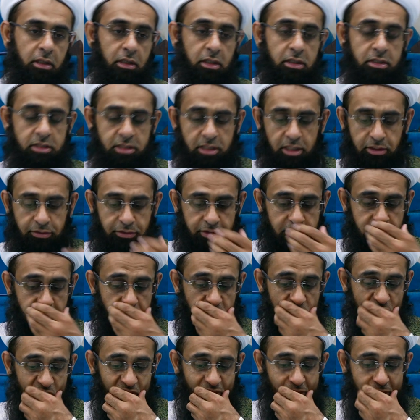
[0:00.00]

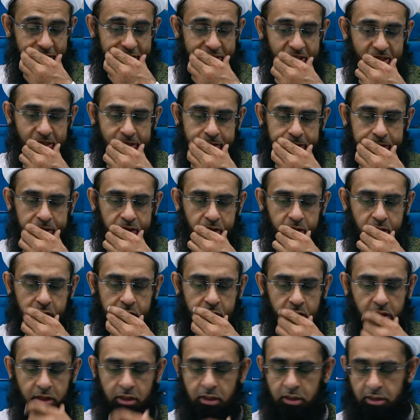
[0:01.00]
series on
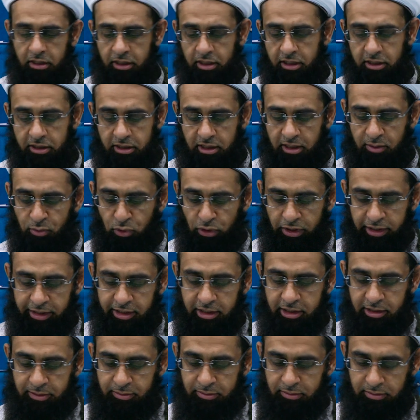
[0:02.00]
the Kitab
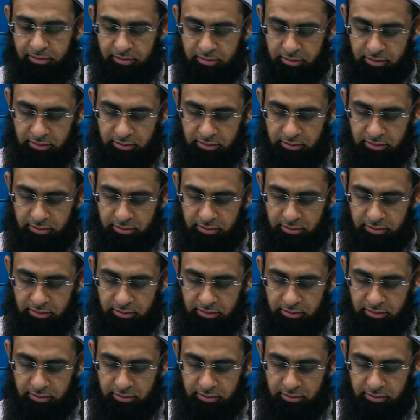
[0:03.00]
al-Hikam